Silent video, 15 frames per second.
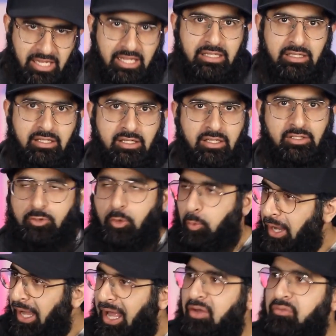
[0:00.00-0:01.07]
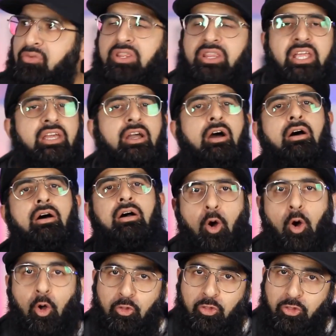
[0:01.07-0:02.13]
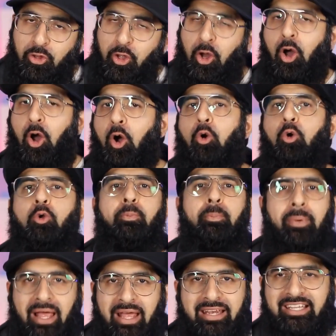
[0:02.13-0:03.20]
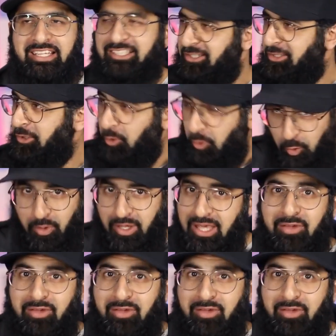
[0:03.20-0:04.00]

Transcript: day. So wherever they are on the whole planet or